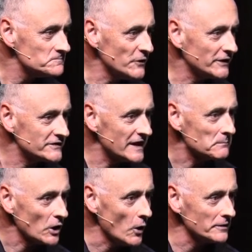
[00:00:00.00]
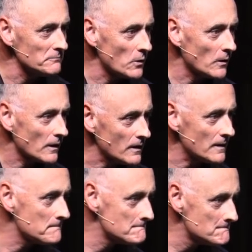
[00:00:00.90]
You can take my
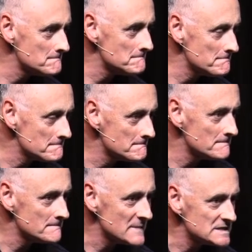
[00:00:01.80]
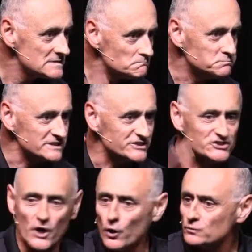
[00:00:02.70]
lawnmower.
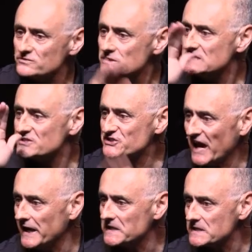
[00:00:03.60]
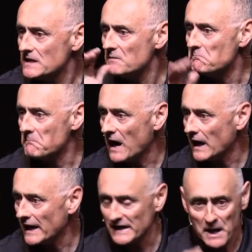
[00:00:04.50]
But don't take
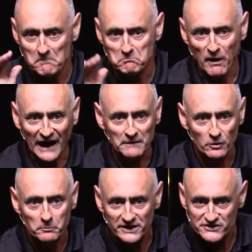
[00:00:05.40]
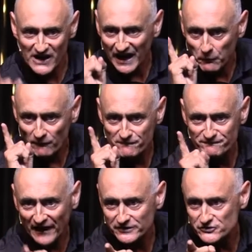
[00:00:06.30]
my Bible because I will
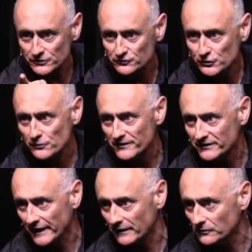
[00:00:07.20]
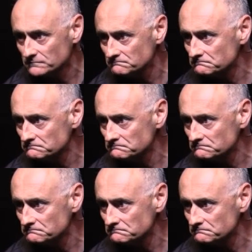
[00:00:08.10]
fight you tooth and nail.